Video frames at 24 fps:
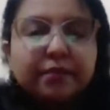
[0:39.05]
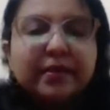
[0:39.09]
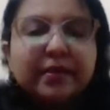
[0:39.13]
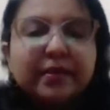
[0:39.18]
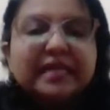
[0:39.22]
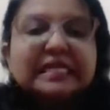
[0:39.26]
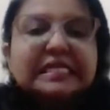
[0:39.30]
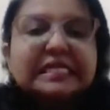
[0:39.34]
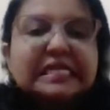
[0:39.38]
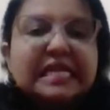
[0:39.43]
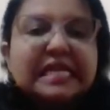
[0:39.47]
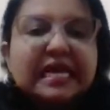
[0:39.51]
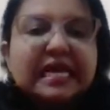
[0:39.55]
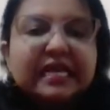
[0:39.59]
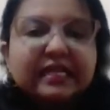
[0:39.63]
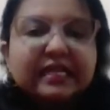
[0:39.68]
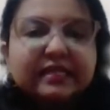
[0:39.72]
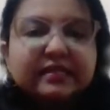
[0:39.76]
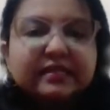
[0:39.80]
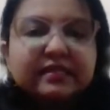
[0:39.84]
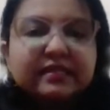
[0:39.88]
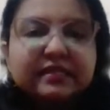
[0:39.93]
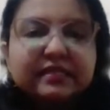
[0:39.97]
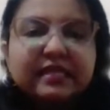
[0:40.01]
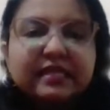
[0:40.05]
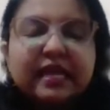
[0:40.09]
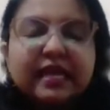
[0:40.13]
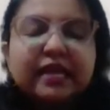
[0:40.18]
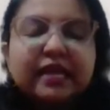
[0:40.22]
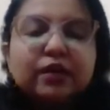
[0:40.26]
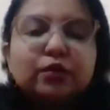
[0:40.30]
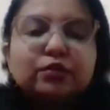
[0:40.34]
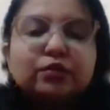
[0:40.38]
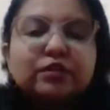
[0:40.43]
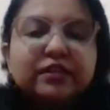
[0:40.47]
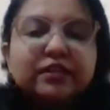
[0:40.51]
mental health,
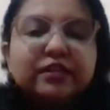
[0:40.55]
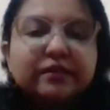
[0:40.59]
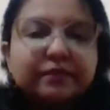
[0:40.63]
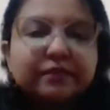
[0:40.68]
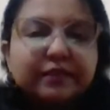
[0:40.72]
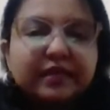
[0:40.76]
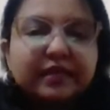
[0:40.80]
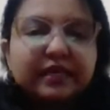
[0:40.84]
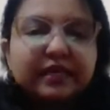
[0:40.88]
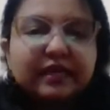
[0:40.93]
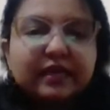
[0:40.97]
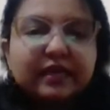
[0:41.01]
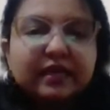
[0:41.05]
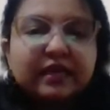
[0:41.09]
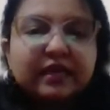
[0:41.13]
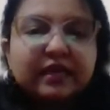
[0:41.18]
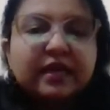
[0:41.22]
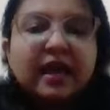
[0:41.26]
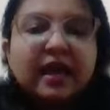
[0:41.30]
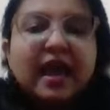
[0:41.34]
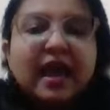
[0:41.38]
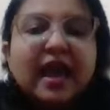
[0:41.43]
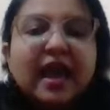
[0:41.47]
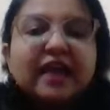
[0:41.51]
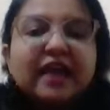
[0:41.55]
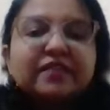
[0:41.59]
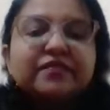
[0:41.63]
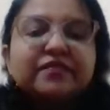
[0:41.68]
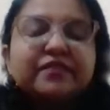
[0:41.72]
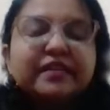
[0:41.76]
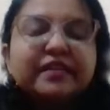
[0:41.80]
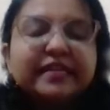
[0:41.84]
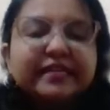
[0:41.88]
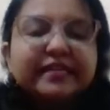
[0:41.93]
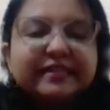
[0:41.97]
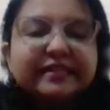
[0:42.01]
psychotherapy, and
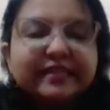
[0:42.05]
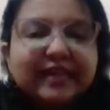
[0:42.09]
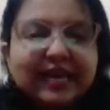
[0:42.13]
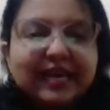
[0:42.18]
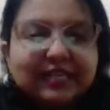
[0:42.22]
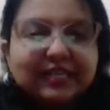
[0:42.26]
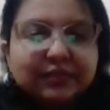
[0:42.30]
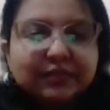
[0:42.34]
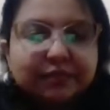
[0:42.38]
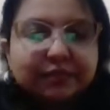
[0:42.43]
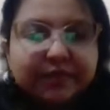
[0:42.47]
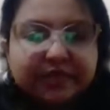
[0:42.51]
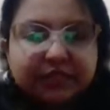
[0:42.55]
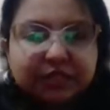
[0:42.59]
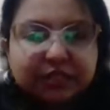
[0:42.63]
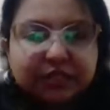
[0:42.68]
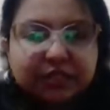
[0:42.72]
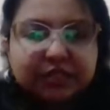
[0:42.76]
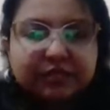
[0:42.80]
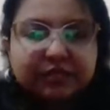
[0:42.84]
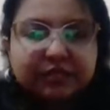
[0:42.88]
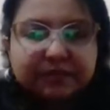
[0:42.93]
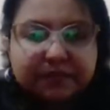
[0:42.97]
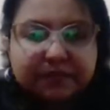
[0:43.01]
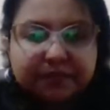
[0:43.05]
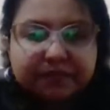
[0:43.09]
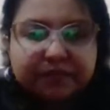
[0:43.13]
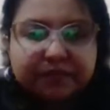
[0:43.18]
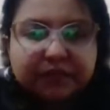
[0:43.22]
related aspects.